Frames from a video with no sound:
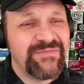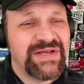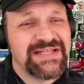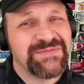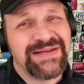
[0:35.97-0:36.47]

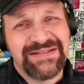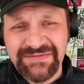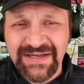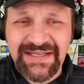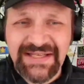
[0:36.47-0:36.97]
begins by
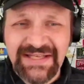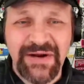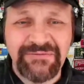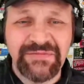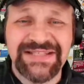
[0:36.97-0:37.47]
defining the
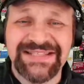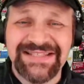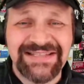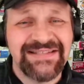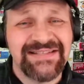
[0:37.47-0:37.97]
problem it is
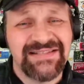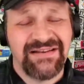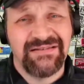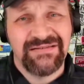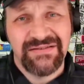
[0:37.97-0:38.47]
intended to
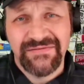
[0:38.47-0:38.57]
solve.